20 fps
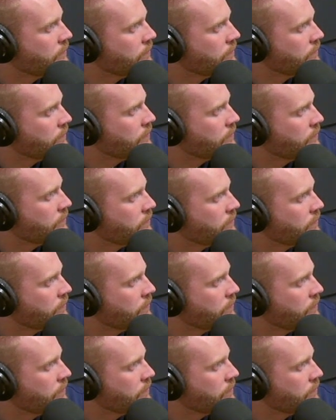
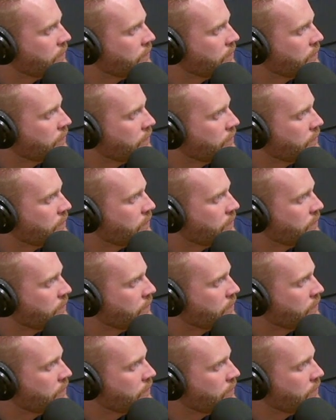
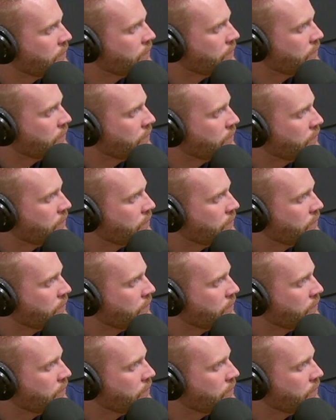No words are spoken by the person on screen.